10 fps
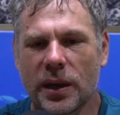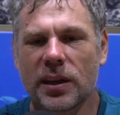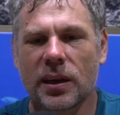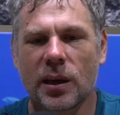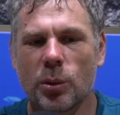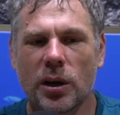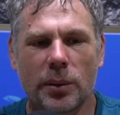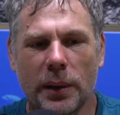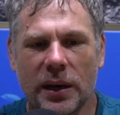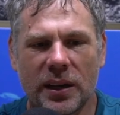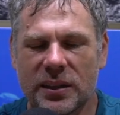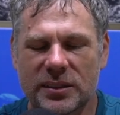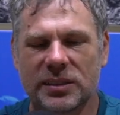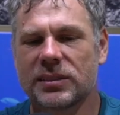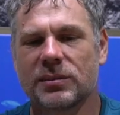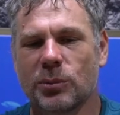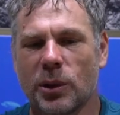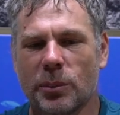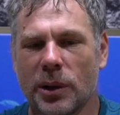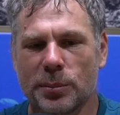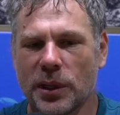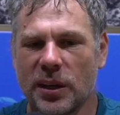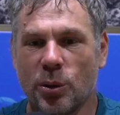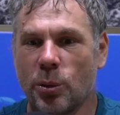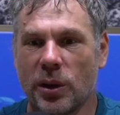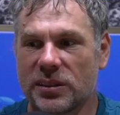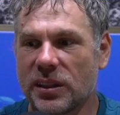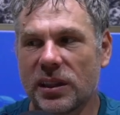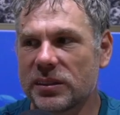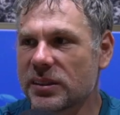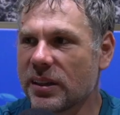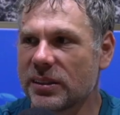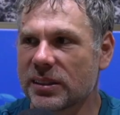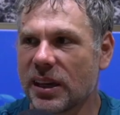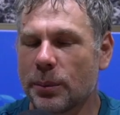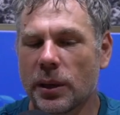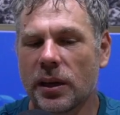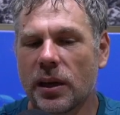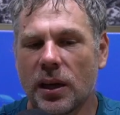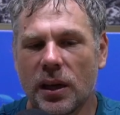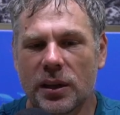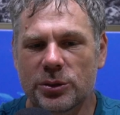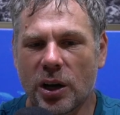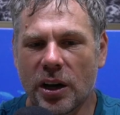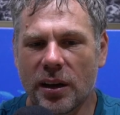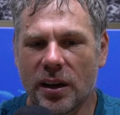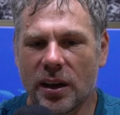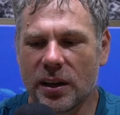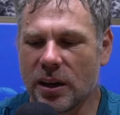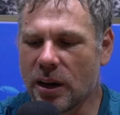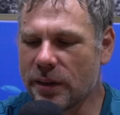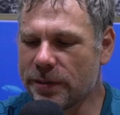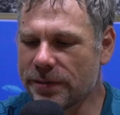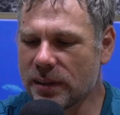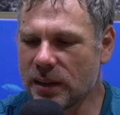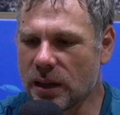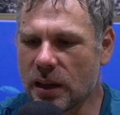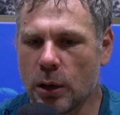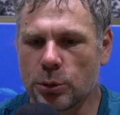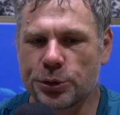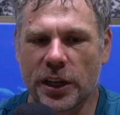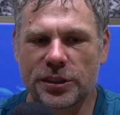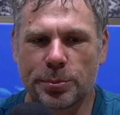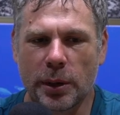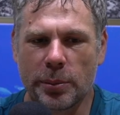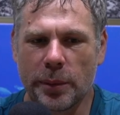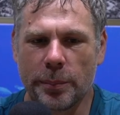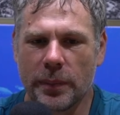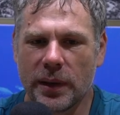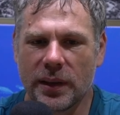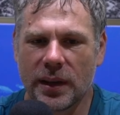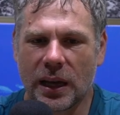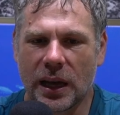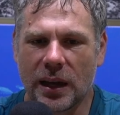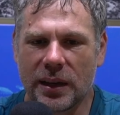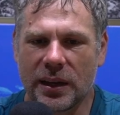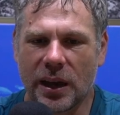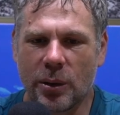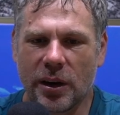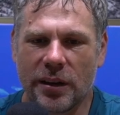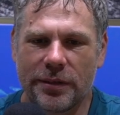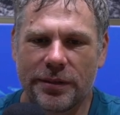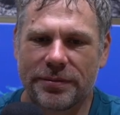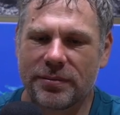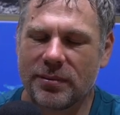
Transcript: making it work better. It's just what my brain always does, can't escape it. So I and I've you know the whole trash problem, you know, I've